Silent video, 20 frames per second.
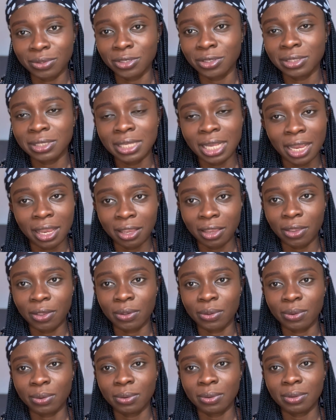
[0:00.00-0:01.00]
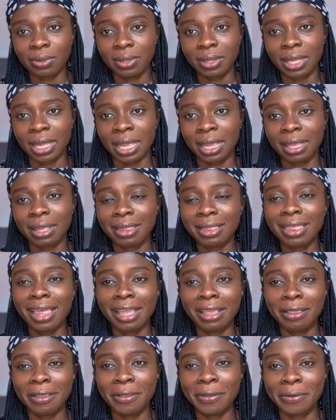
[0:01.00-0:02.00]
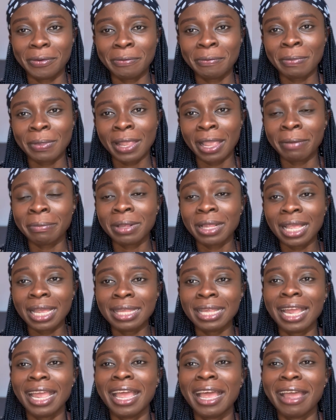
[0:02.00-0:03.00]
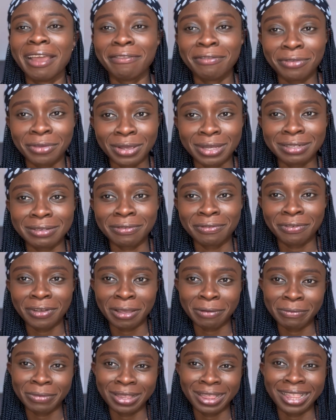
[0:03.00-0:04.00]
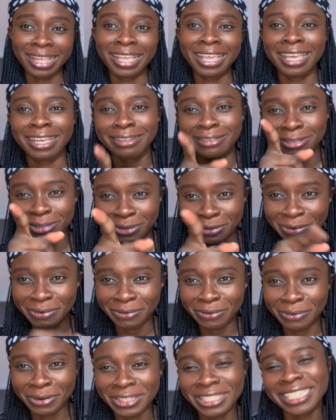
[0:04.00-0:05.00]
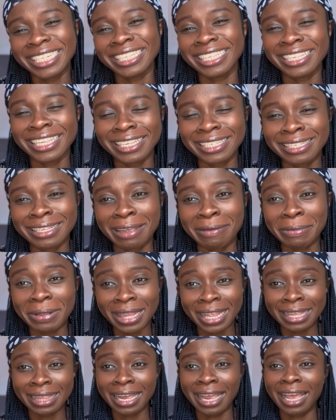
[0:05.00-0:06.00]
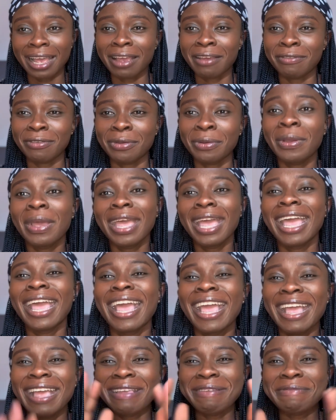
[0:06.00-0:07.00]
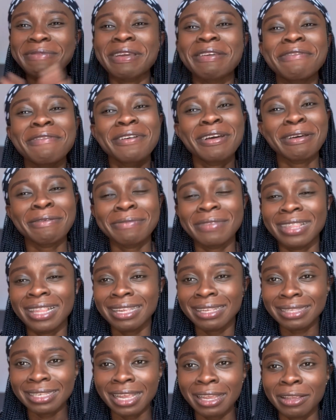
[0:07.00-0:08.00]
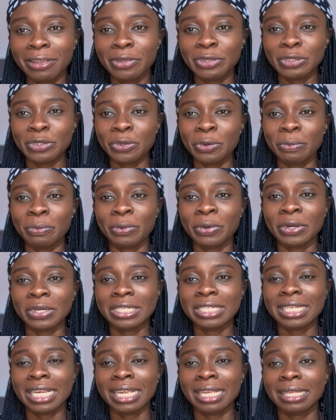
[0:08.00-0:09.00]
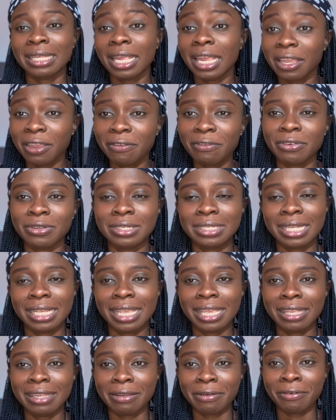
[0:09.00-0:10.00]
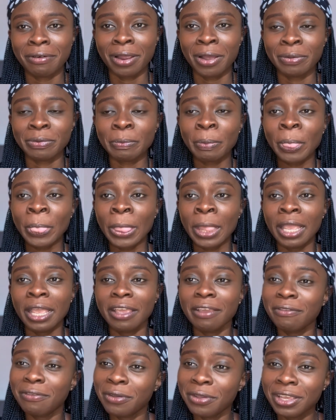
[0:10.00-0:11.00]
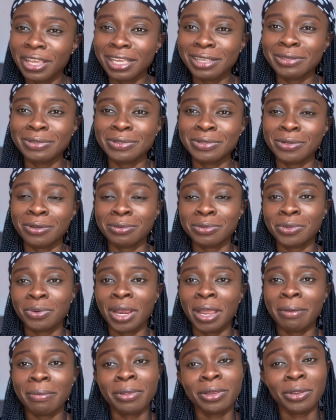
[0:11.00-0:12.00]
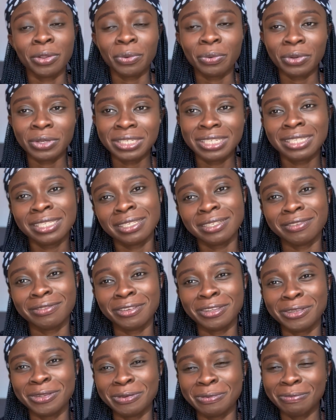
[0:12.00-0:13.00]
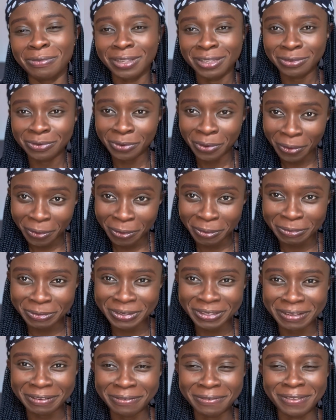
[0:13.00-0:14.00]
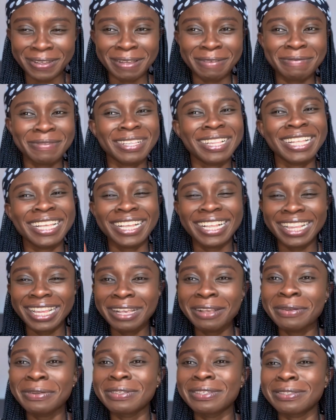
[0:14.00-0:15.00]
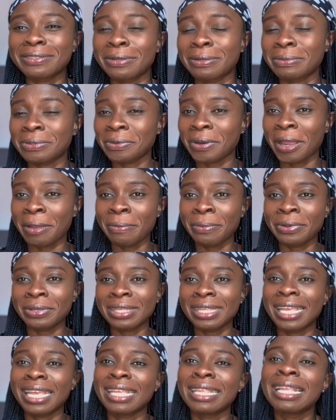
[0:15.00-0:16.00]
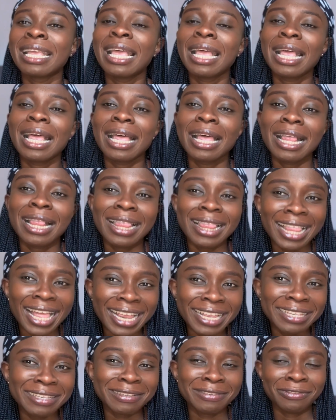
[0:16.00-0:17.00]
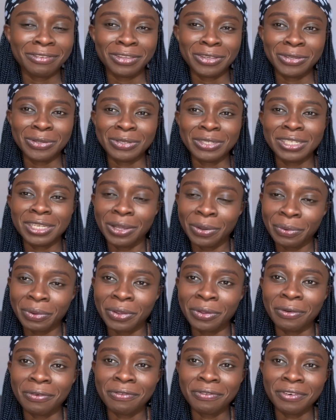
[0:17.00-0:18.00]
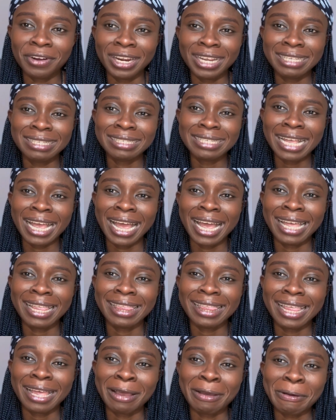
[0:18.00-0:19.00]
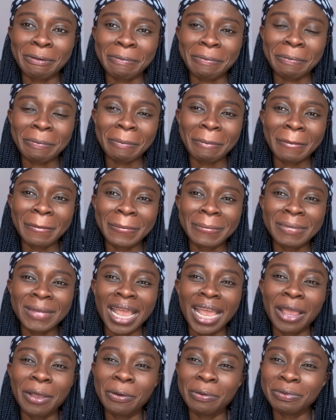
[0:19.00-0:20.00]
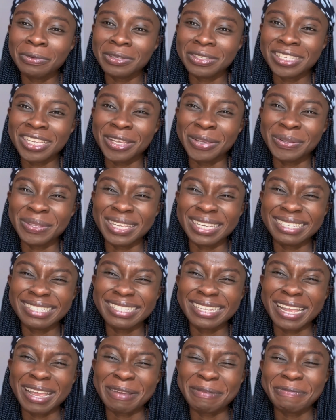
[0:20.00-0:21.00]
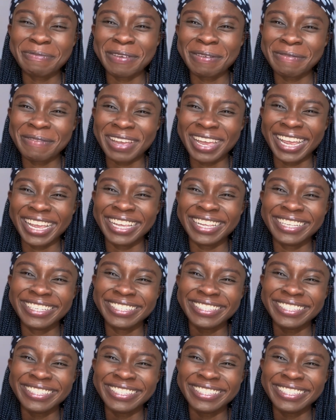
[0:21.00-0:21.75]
Just thank you. Like, thank you. I'm glad I have you as a family. Yes, you're watching this. I'm glad I have you in my family. Thank you so much. And thank you for sticking around. If you're here to subscribe and you're watching this video, please welcome to the family. Click on the subscribe button. Like this video, share with your friends. And um, I hope to see you next time. Bye-bye.